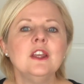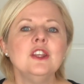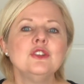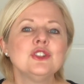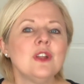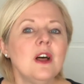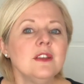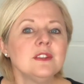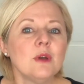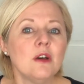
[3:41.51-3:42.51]
you should
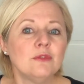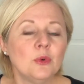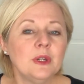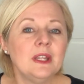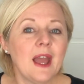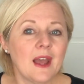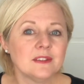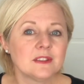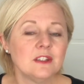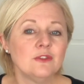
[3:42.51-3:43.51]
also avoid
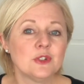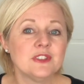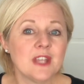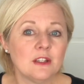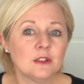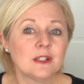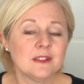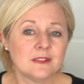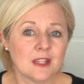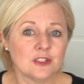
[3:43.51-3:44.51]
asking for seller
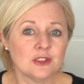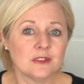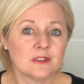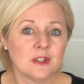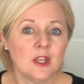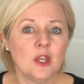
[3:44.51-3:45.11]
concessions,